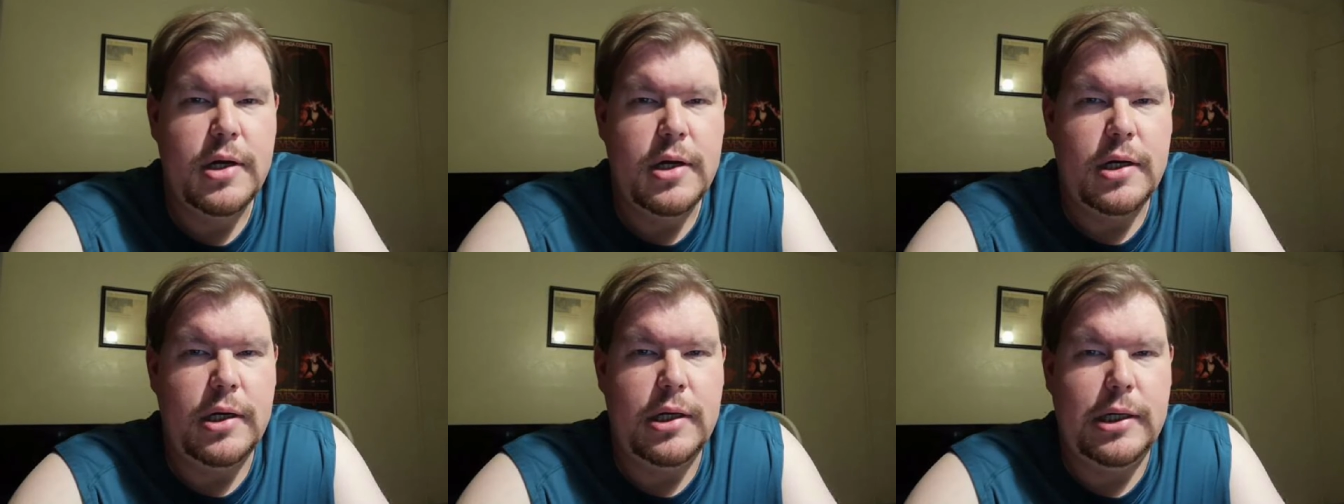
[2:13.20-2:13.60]

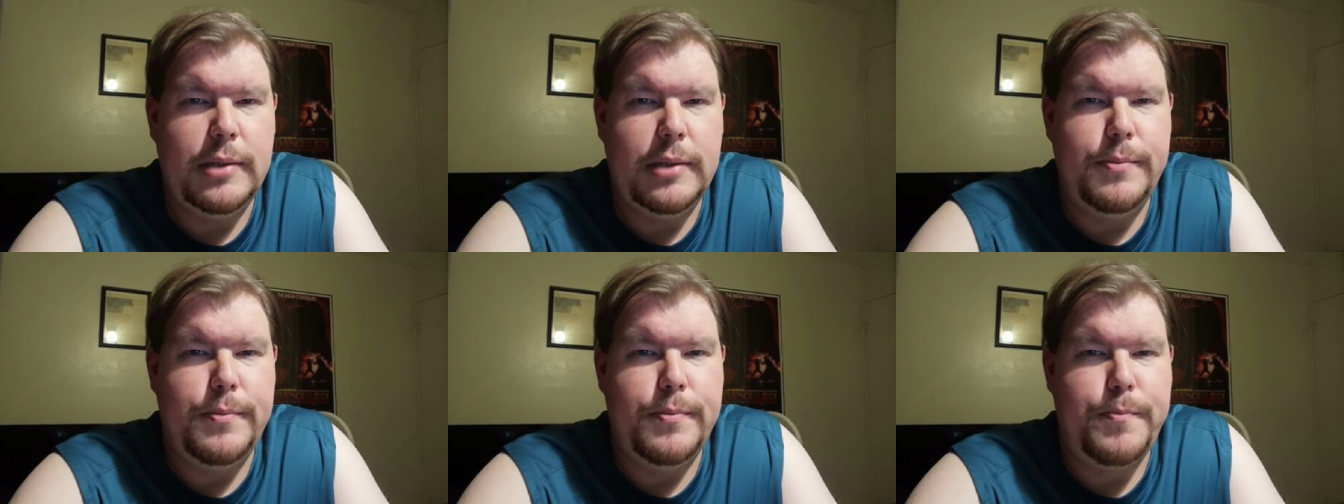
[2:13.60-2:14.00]

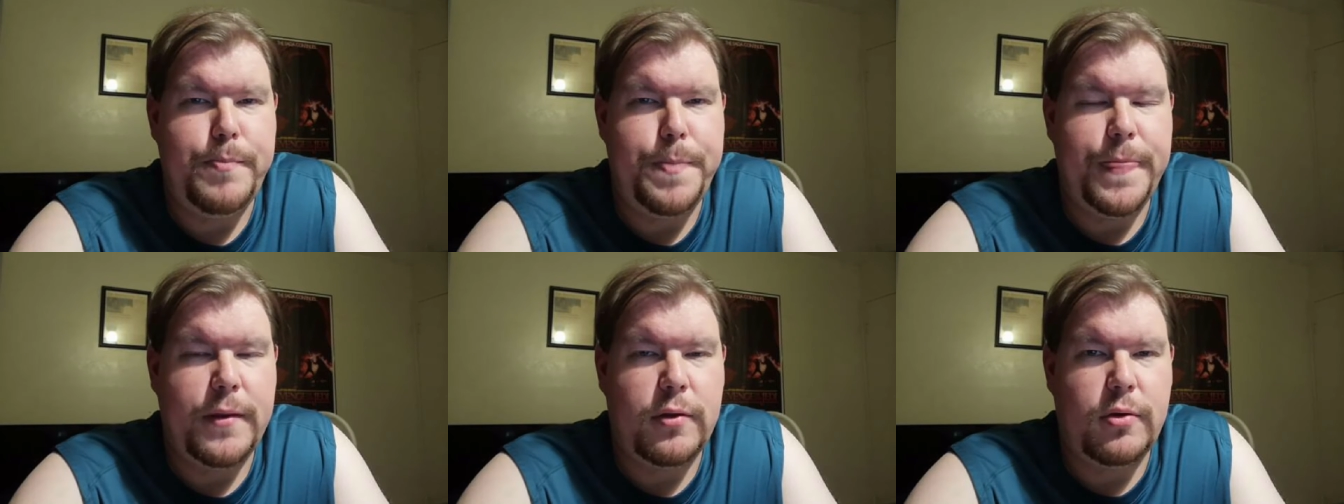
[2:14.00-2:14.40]
um,
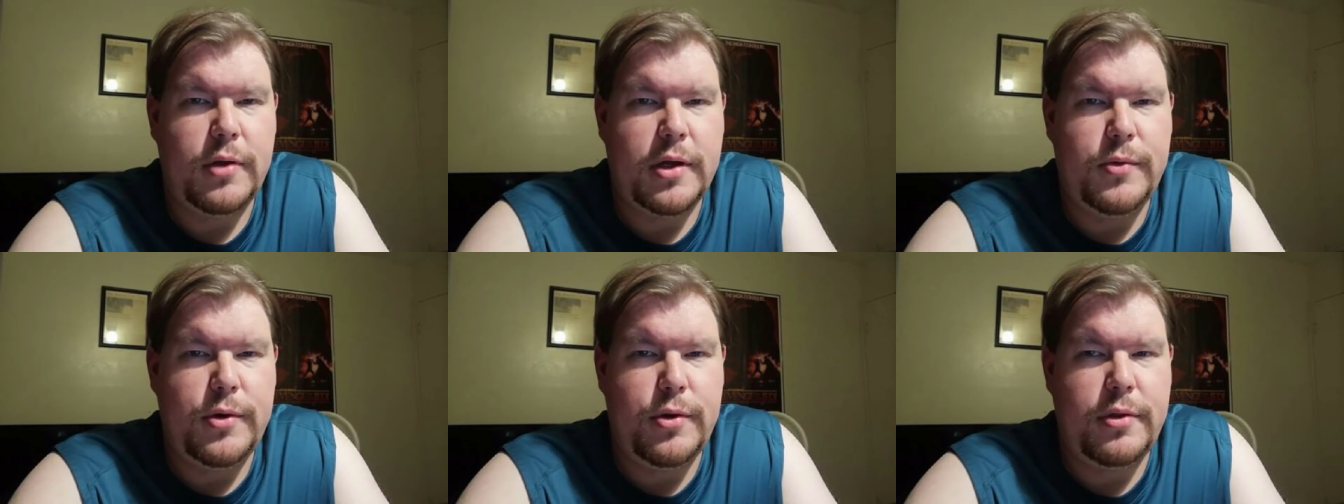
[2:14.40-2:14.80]
so
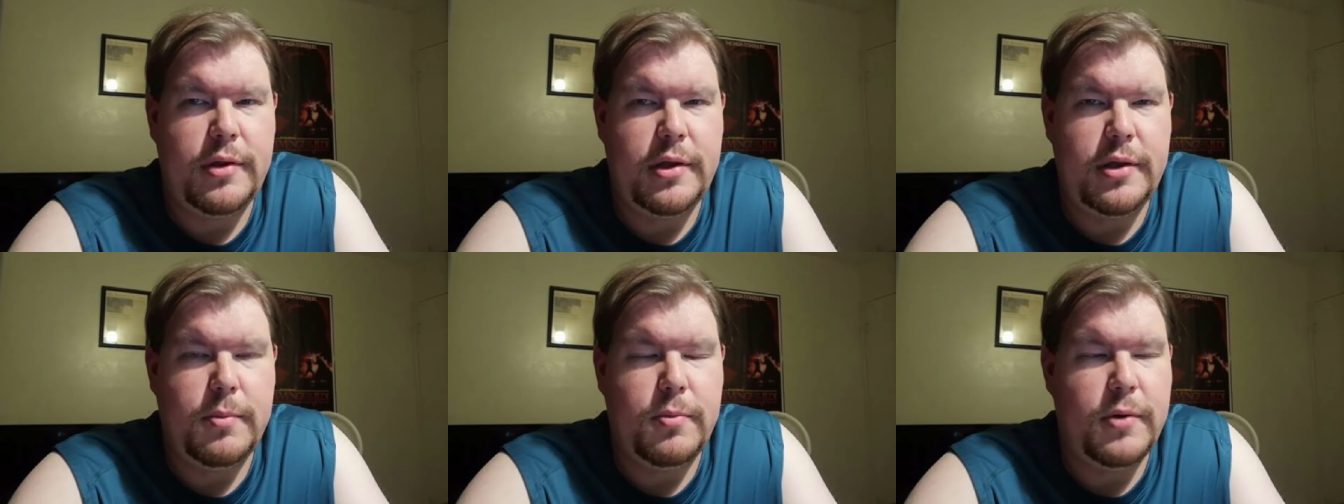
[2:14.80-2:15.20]
like when you
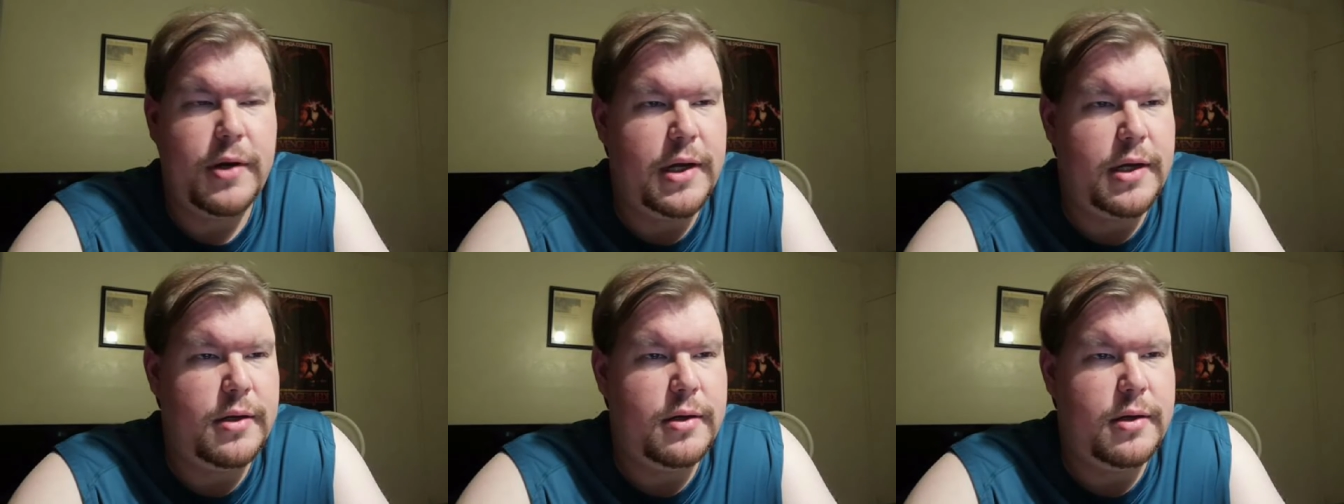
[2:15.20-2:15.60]
see the
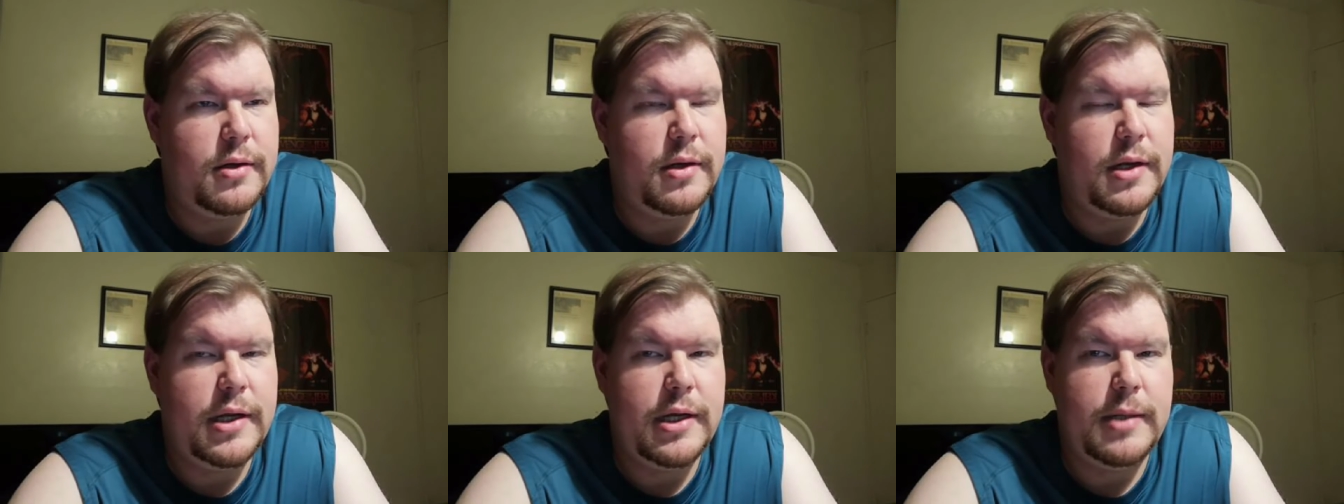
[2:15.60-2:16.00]
brand
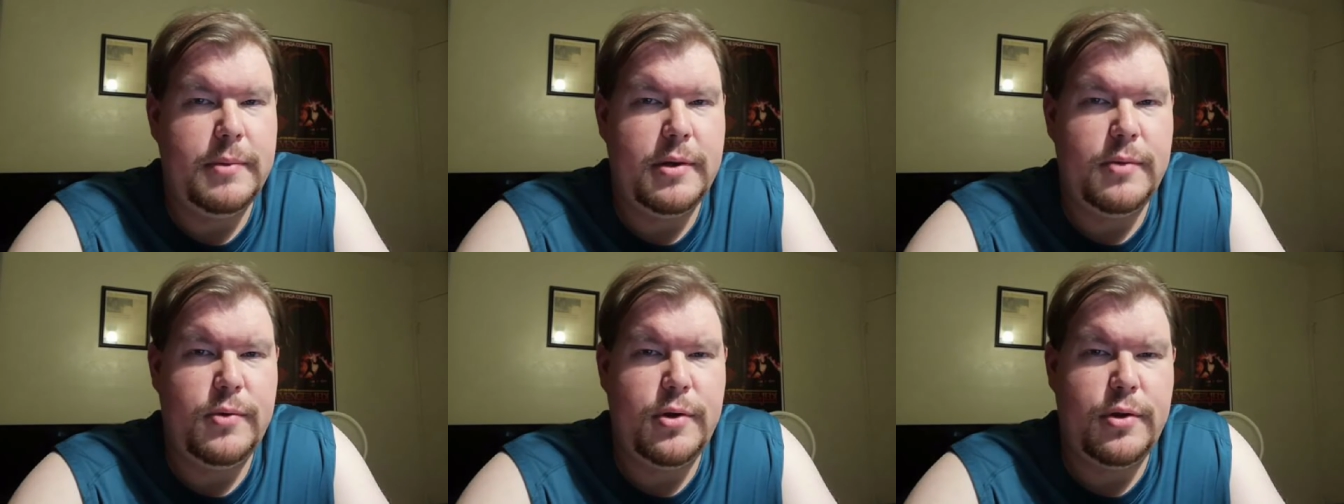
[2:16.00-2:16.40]
name
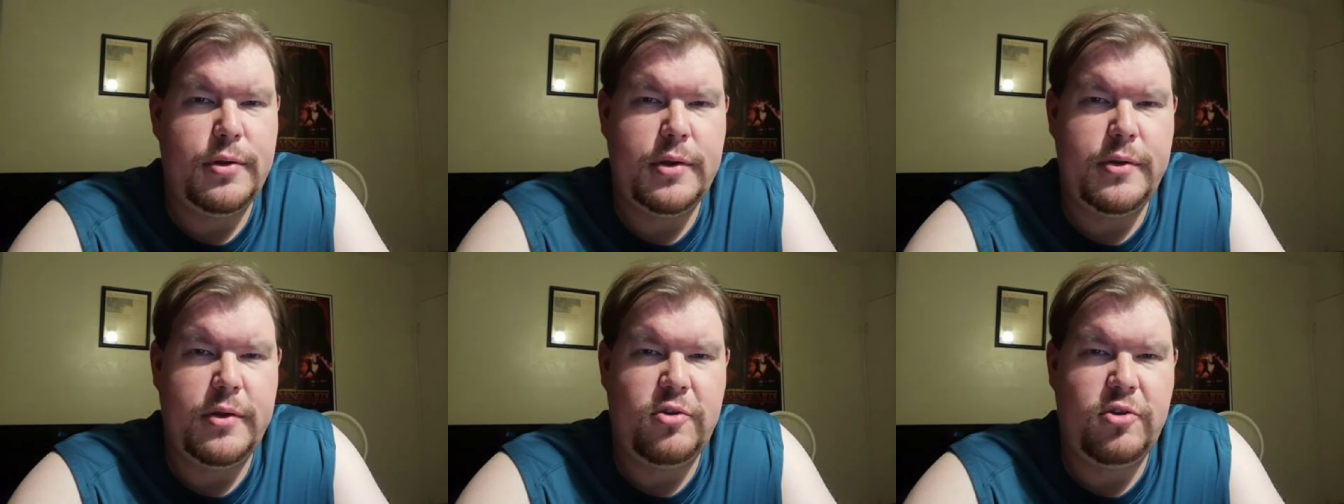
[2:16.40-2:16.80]
and when you
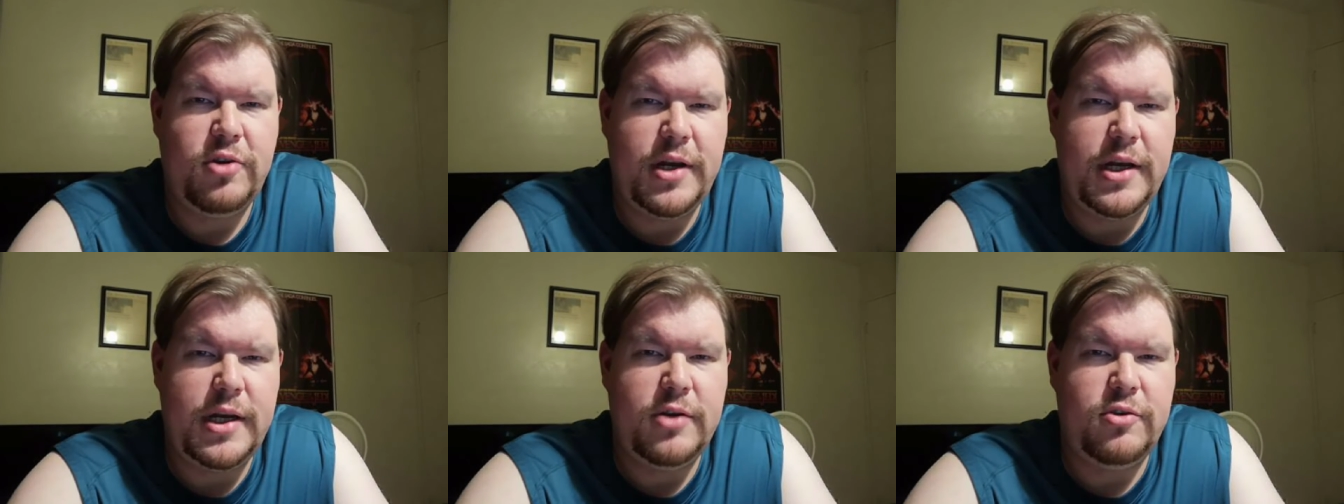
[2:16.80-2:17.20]
see the
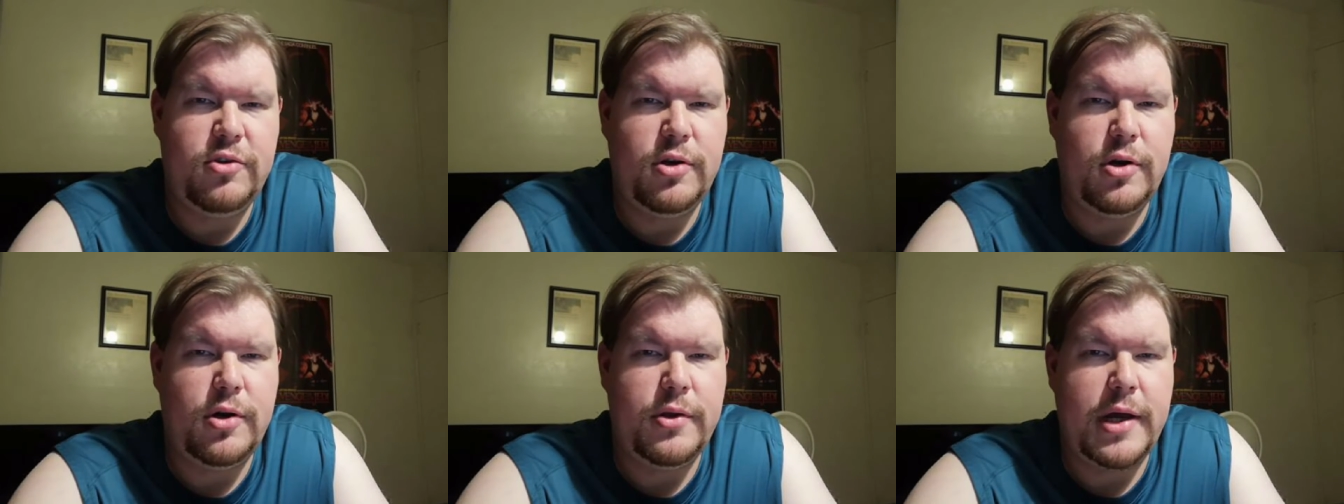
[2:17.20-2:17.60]
change
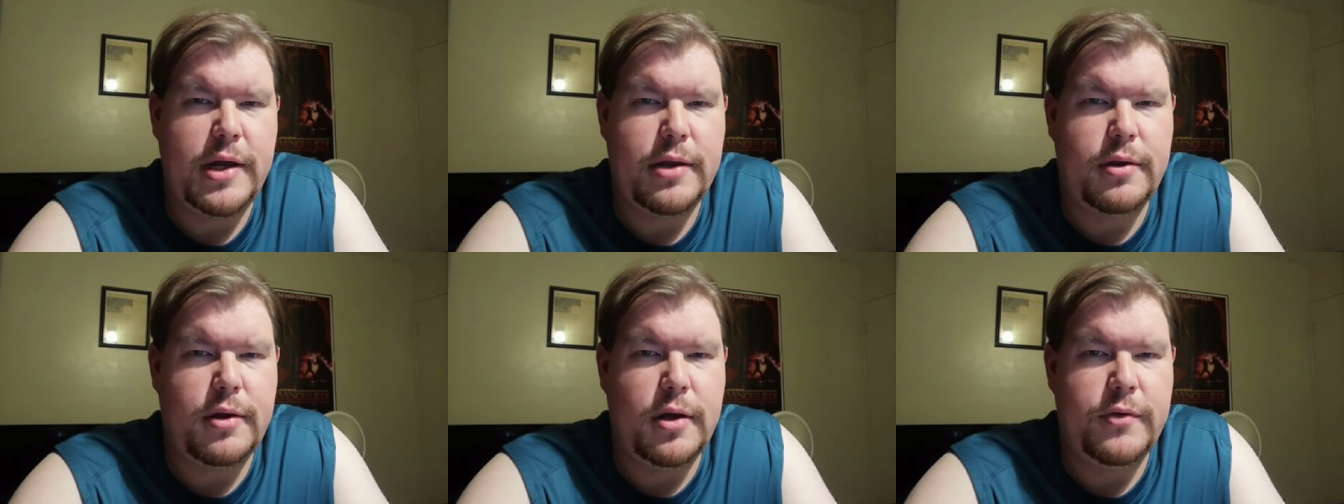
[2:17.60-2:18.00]
and all
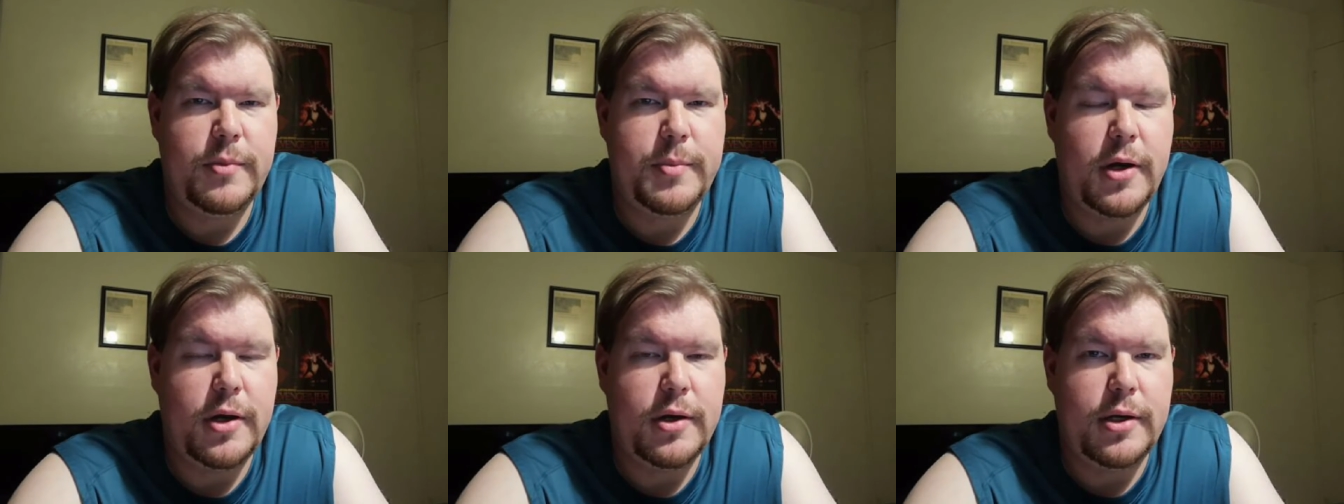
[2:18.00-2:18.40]
that stuff i'm
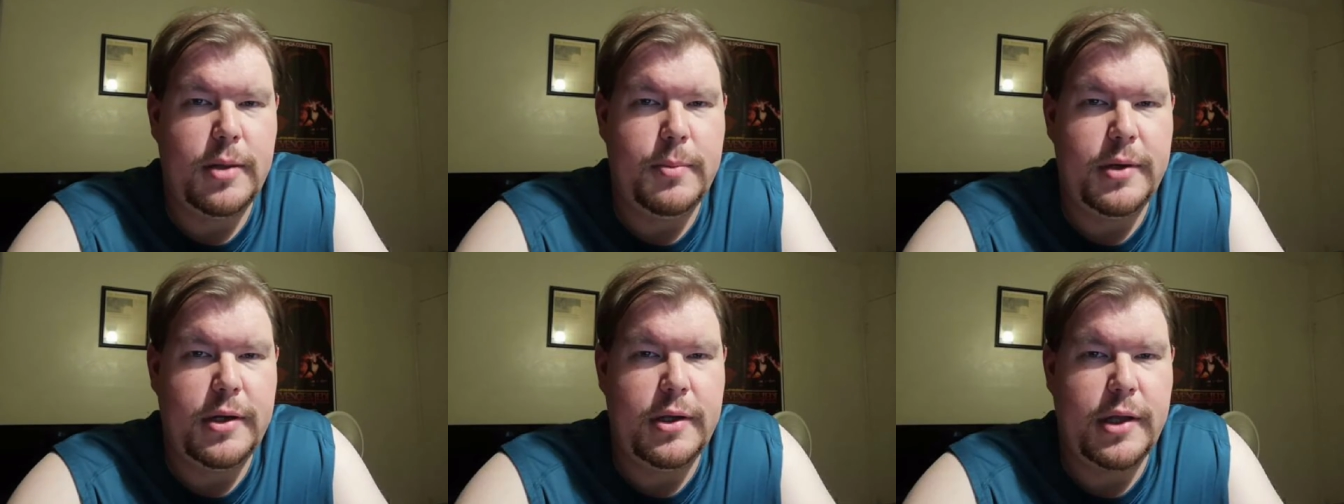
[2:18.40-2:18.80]
not gonna
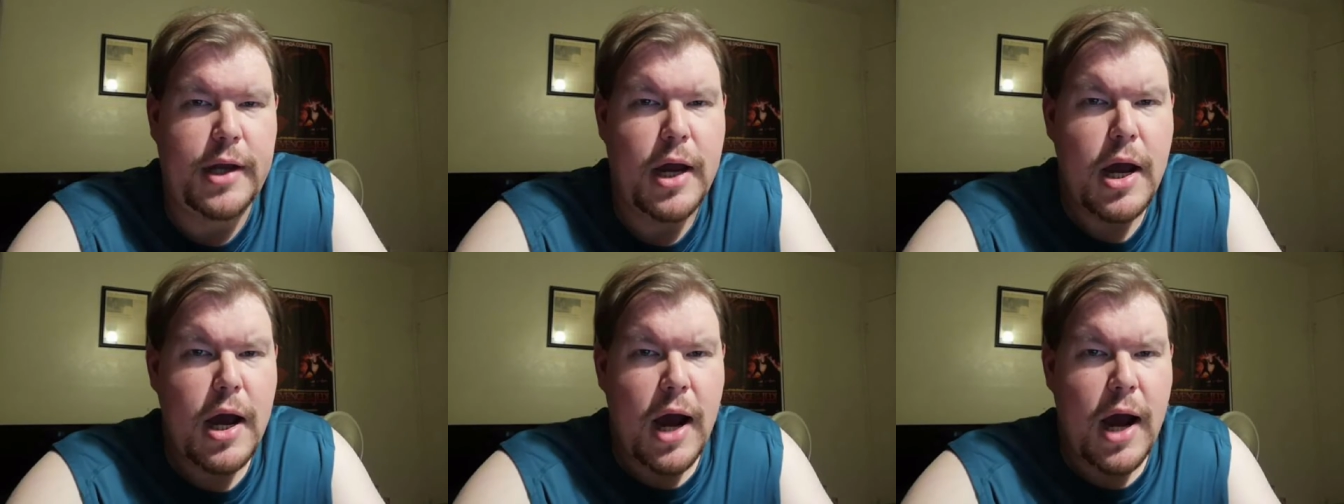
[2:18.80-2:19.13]
be like